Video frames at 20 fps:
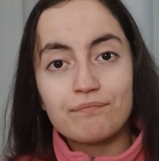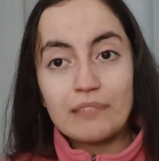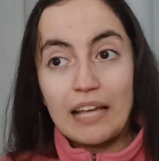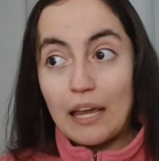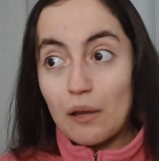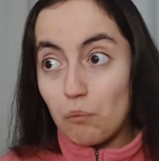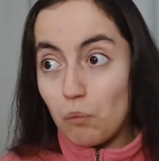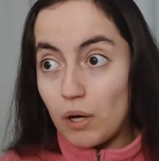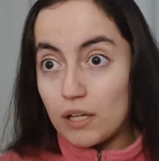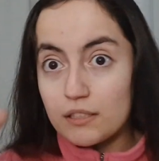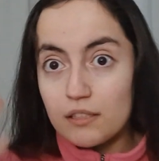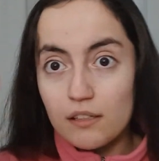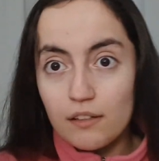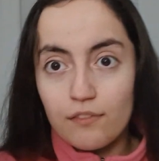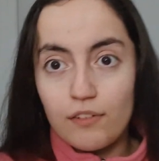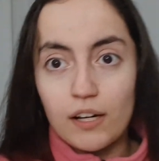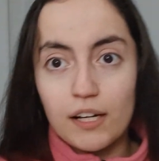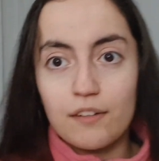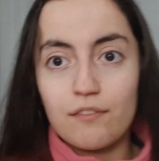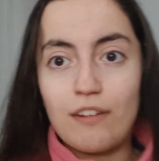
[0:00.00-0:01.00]
It was on the
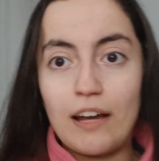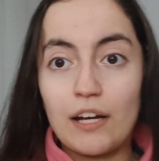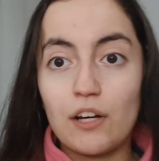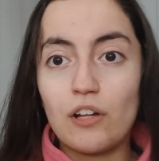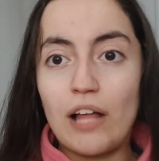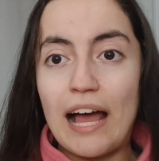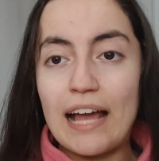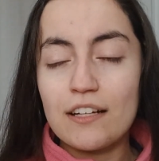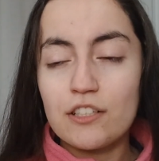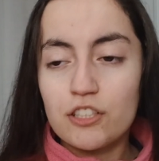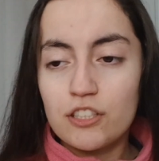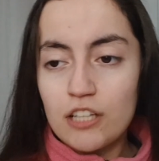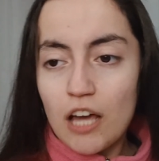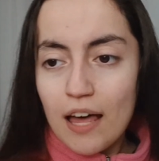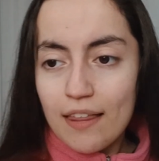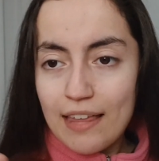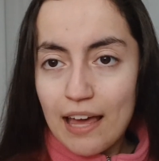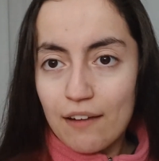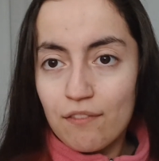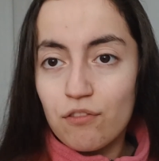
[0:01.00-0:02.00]
fucking final. I saw
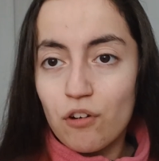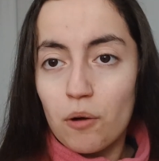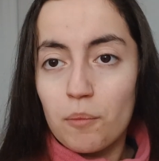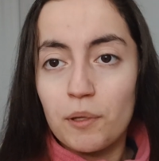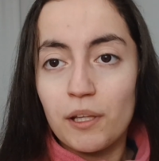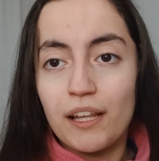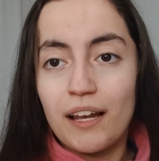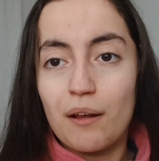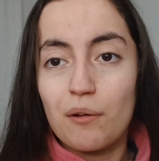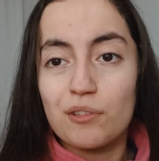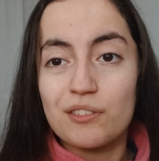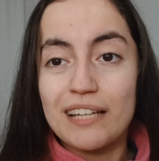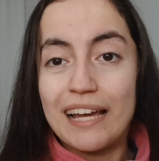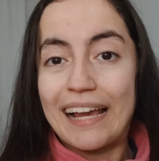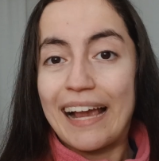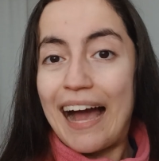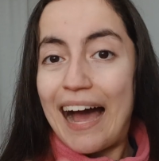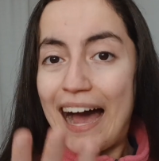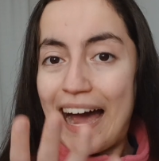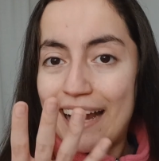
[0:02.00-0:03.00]
that formula and I was
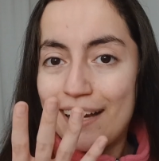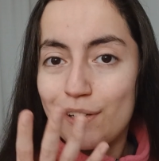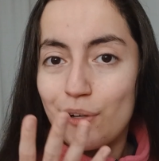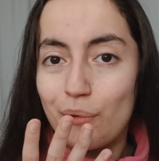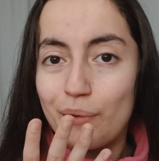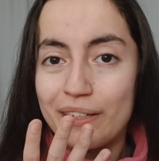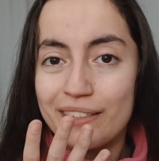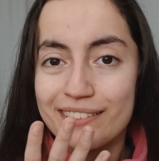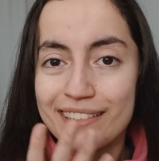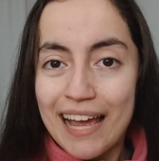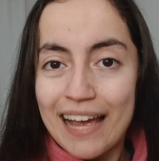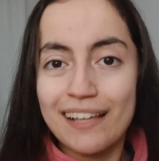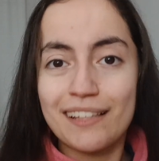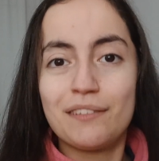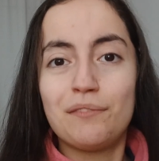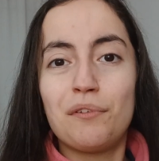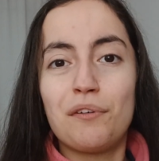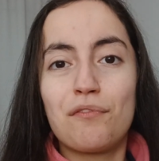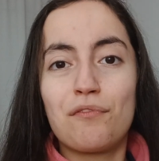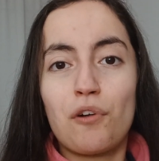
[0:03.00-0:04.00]
like, I know exactly
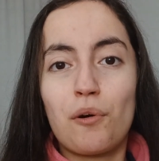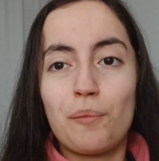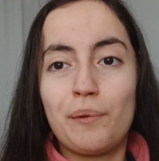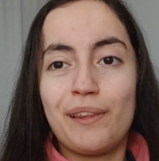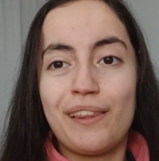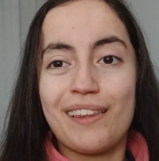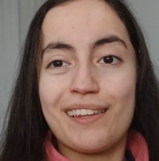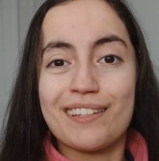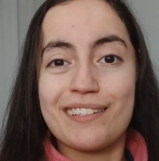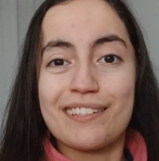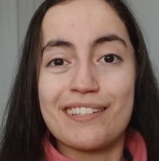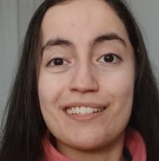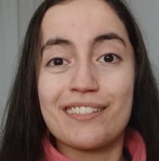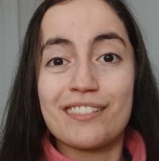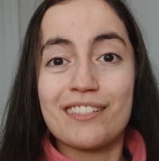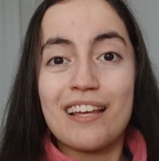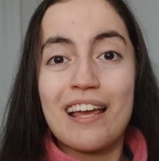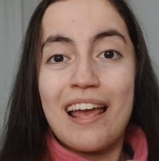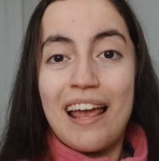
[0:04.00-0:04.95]
what formula this is.